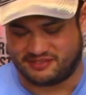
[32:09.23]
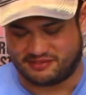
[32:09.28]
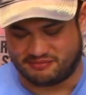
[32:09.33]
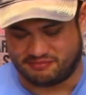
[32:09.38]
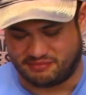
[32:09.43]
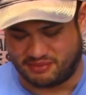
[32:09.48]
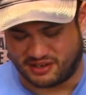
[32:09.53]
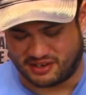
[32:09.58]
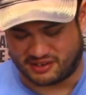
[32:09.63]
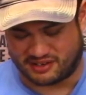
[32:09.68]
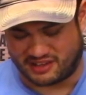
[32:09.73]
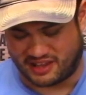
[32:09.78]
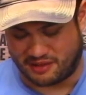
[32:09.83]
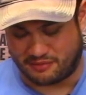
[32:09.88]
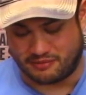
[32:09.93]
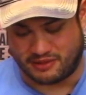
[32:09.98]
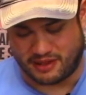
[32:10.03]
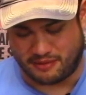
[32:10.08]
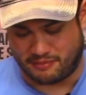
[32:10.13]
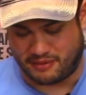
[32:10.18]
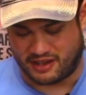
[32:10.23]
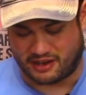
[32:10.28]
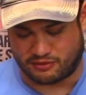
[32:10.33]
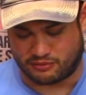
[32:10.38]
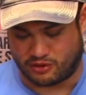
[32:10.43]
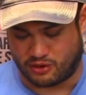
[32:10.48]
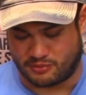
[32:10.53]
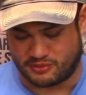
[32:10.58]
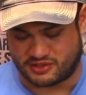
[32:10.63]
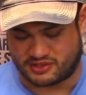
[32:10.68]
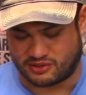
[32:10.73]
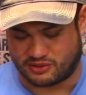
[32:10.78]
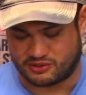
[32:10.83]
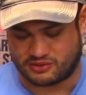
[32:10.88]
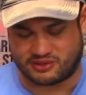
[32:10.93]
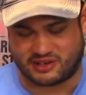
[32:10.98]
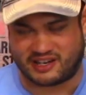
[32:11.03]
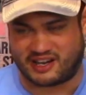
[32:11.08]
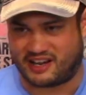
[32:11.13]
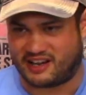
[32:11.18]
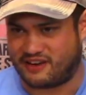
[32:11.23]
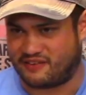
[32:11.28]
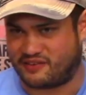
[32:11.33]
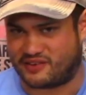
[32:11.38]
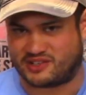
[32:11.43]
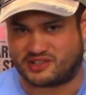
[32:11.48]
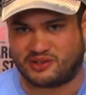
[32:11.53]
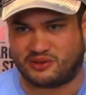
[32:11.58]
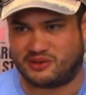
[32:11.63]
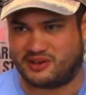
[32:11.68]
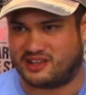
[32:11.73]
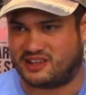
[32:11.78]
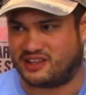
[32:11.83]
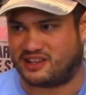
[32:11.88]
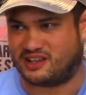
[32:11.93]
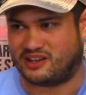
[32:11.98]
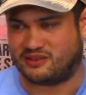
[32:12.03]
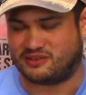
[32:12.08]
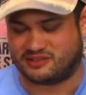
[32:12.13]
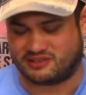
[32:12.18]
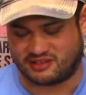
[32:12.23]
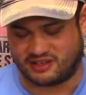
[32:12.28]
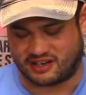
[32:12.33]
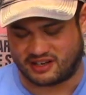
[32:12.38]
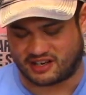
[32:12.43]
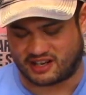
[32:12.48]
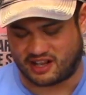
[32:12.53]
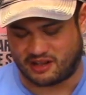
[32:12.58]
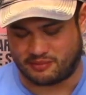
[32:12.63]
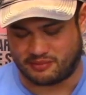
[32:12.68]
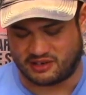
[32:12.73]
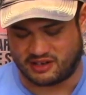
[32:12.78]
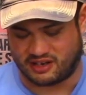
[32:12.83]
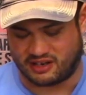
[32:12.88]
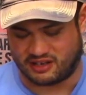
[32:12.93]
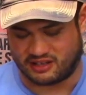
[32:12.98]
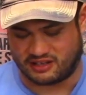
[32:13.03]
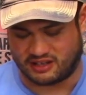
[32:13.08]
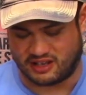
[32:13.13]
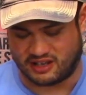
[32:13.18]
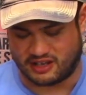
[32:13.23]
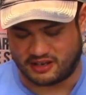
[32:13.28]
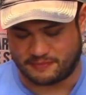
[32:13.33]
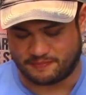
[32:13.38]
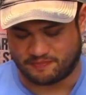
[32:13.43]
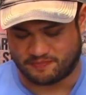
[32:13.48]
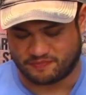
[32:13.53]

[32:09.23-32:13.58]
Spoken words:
But they made a Roman soldier, and I never saw anything else that accommodated that.